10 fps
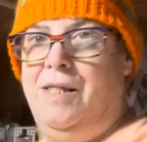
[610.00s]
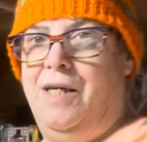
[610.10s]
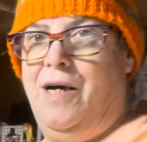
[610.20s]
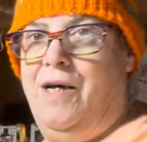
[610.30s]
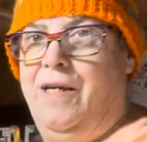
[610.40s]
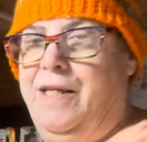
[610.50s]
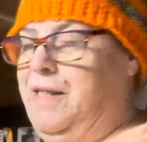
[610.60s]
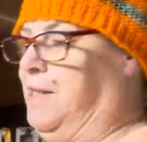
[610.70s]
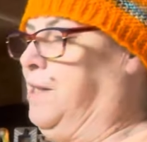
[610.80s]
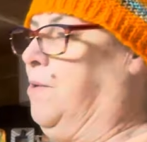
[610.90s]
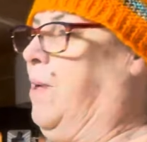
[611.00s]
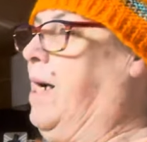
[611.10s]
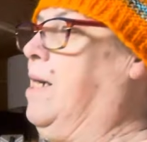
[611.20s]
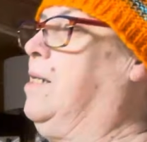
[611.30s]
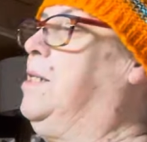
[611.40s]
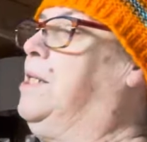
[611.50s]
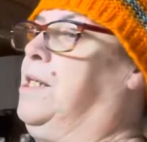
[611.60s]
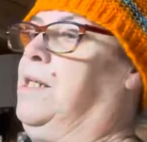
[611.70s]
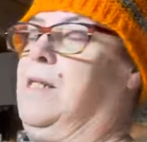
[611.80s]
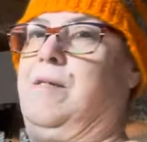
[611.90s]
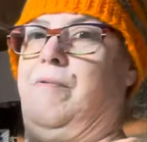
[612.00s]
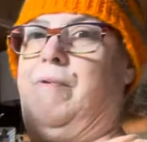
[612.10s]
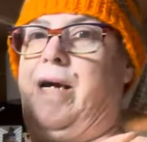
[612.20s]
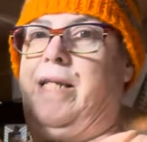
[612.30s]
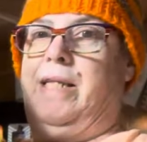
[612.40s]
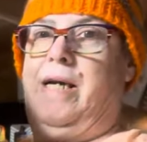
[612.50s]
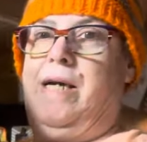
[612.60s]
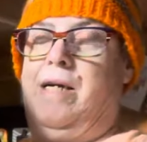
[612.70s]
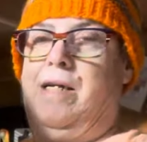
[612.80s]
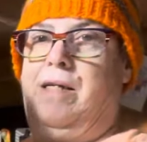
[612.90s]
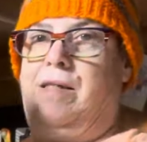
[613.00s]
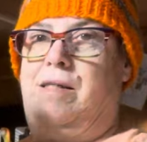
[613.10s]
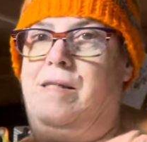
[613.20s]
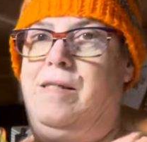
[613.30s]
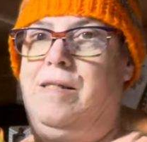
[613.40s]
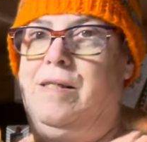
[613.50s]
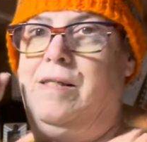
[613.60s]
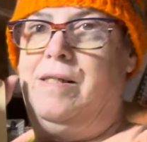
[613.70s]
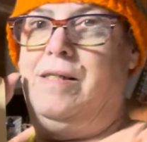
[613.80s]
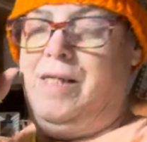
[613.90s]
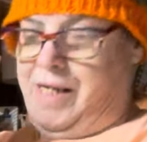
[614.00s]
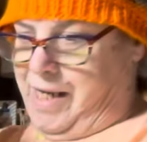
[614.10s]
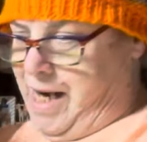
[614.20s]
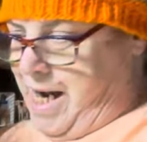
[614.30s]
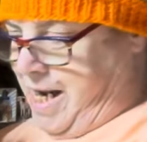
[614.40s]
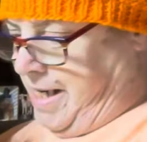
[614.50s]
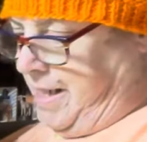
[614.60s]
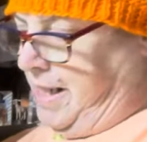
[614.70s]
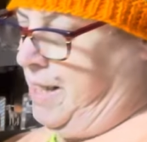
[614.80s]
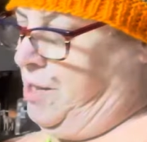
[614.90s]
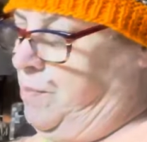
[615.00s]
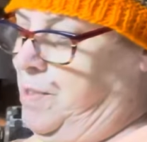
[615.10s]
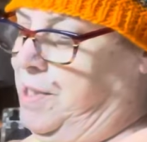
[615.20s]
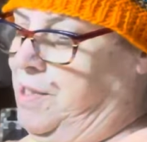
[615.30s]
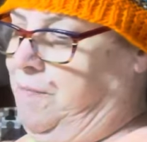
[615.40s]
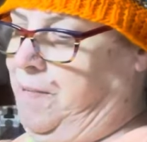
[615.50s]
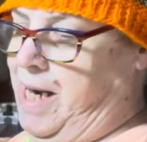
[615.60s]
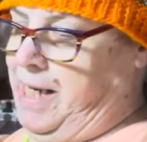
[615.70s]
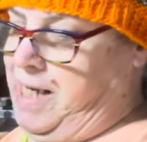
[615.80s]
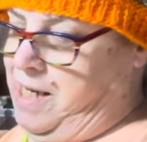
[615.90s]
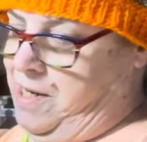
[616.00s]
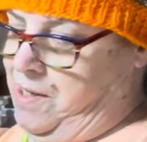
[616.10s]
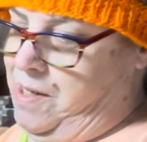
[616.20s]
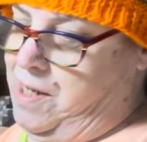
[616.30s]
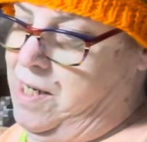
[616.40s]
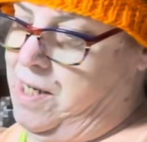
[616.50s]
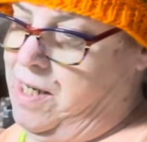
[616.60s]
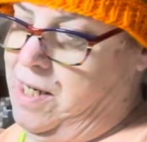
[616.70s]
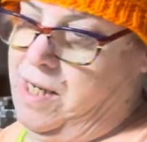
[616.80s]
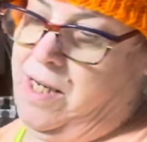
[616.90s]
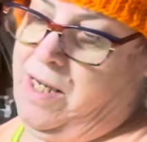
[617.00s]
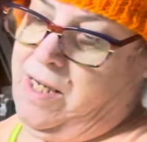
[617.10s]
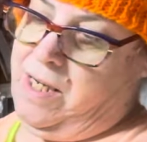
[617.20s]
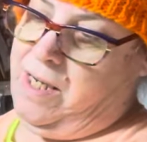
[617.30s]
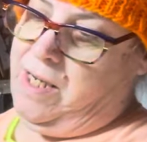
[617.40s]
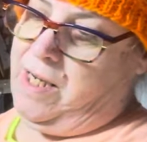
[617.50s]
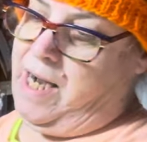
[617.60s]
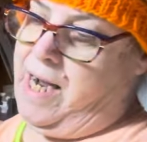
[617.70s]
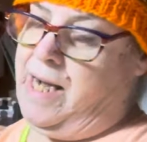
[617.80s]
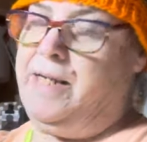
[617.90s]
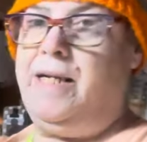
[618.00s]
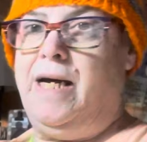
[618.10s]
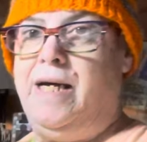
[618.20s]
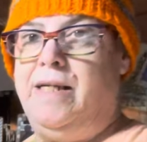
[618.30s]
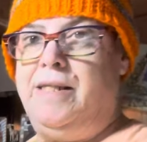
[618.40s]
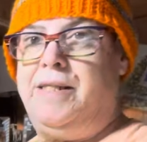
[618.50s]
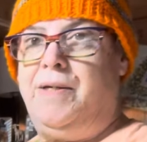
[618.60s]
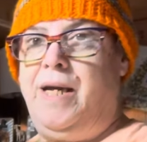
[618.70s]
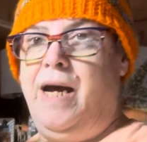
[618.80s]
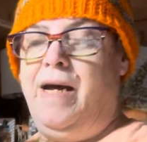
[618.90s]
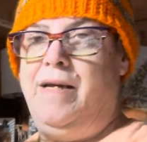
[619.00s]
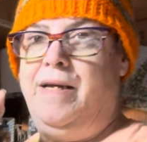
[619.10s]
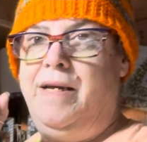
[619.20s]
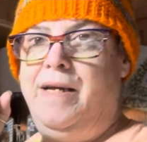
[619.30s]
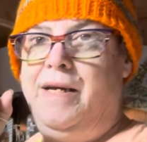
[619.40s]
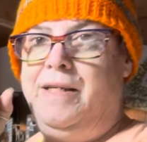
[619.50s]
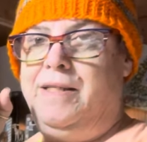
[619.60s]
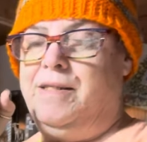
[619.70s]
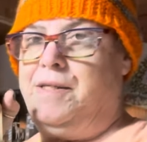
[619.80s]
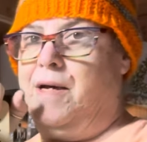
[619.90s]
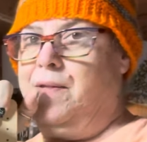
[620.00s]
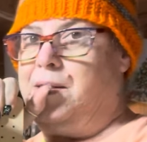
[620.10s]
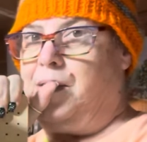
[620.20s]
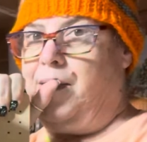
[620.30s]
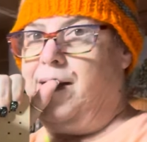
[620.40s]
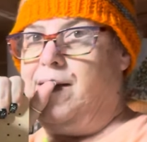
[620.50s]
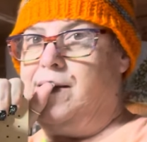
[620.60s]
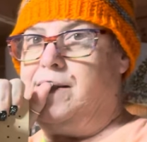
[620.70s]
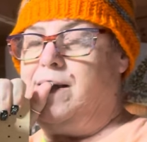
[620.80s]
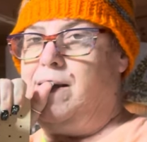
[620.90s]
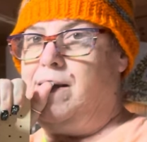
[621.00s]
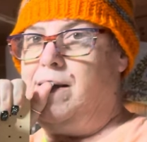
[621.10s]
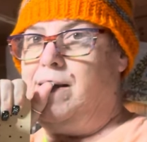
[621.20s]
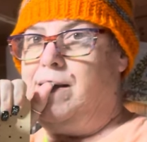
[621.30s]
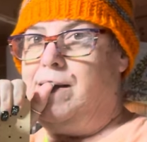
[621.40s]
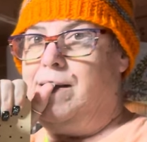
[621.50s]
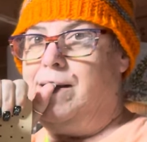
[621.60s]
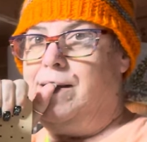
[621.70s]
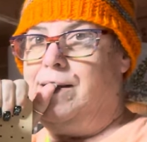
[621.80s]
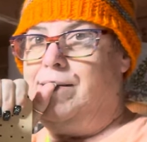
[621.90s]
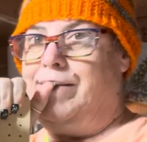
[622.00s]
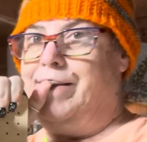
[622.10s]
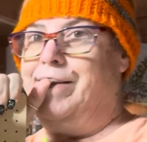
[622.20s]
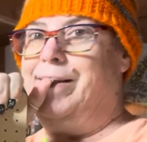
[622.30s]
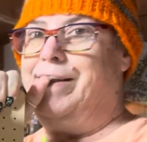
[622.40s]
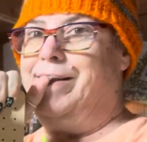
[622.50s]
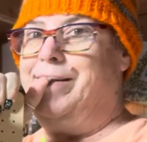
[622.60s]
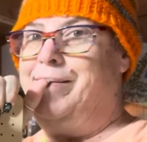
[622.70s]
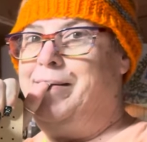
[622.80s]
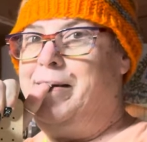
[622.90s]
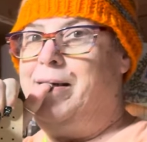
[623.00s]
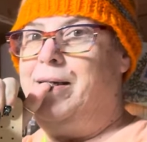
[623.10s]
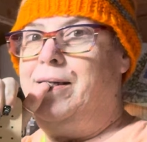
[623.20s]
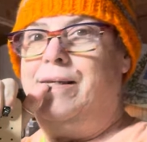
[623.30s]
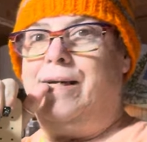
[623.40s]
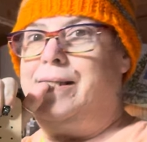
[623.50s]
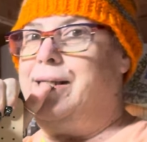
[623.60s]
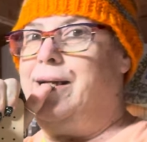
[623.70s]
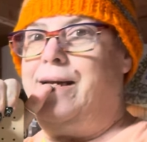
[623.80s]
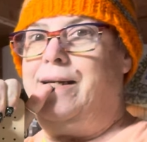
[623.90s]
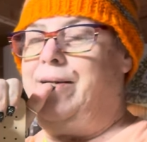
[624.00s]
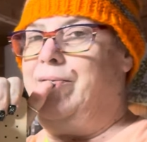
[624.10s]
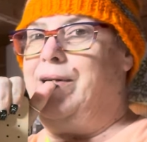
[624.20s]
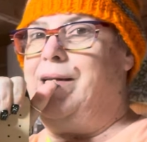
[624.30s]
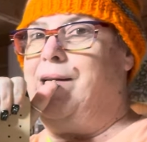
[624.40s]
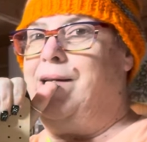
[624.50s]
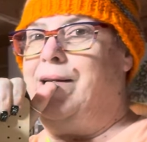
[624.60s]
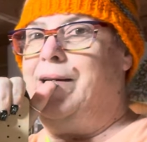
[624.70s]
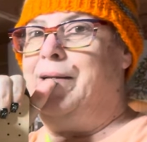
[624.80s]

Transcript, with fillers: all of the squares right there. And these will go right here. And uh, so, yeah, there's all the squares. That's not even,